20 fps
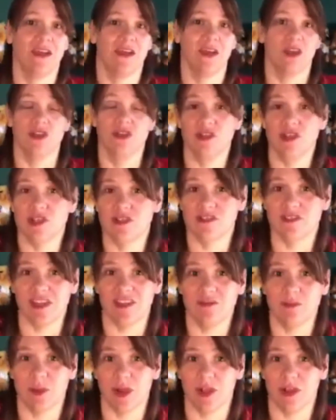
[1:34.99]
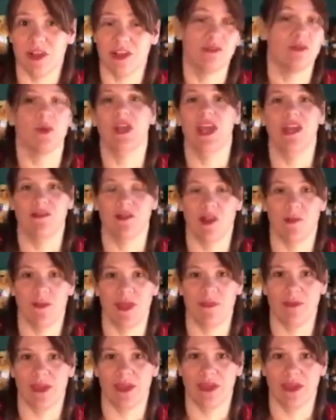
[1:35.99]
New Year's Eve parties, whatever it may
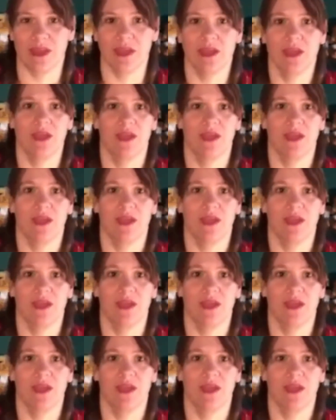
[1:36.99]
be,